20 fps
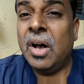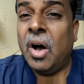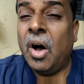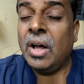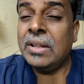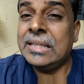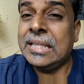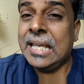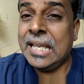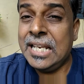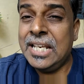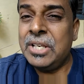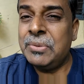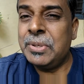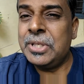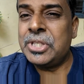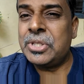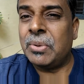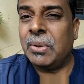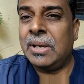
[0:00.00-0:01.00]
on the
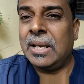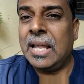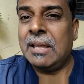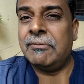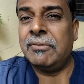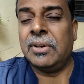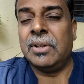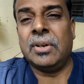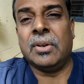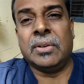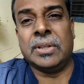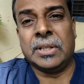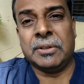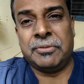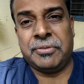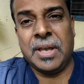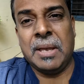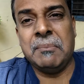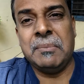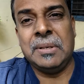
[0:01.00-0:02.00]
individual level, on the
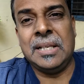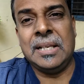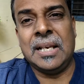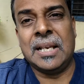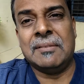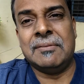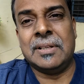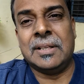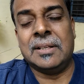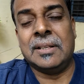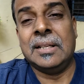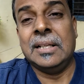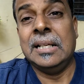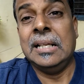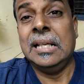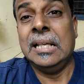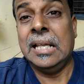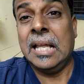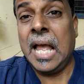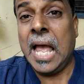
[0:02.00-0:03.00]
family level,
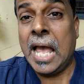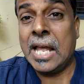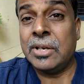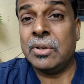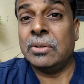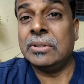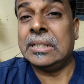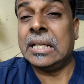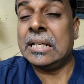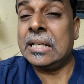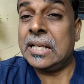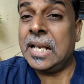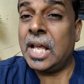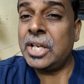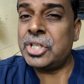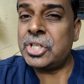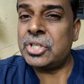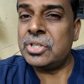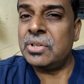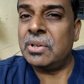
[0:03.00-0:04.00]
and on the
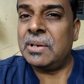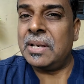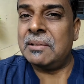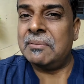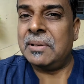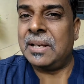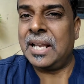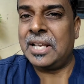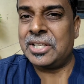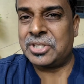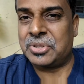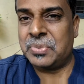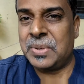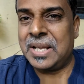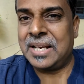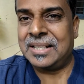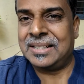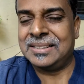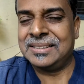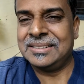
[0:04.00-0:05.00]
national level as
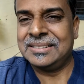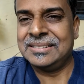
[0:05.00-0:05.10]
well.